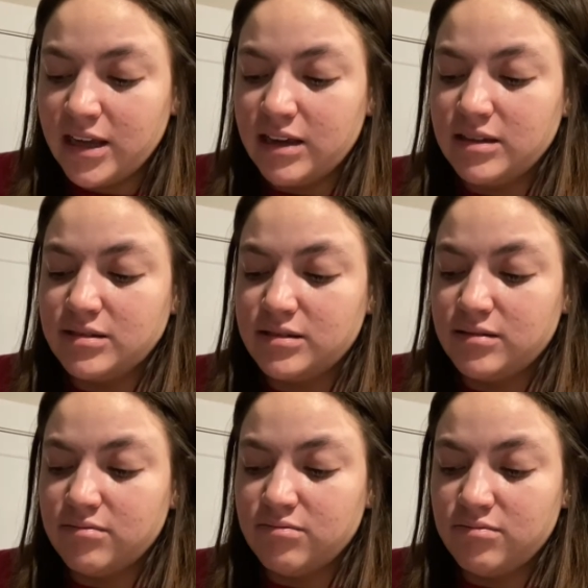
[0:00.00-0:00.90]
is
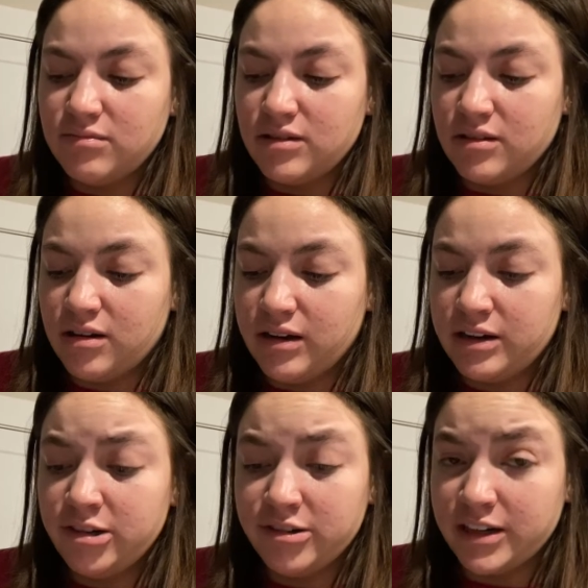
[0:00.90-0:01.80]
not in
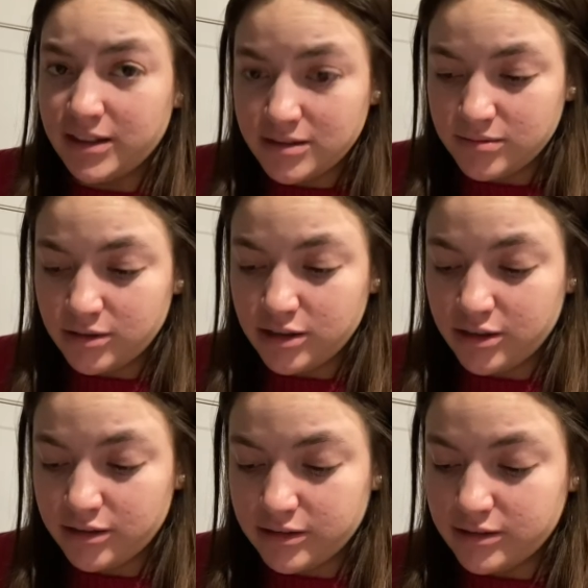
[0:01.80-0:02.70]
agreement with the
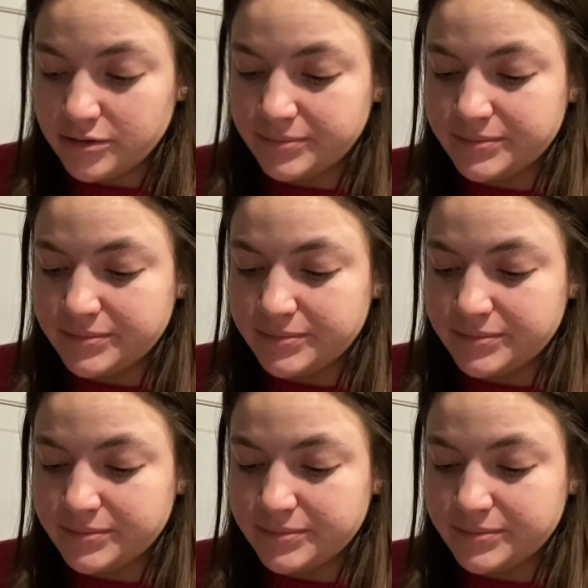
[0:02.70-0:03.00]
girls.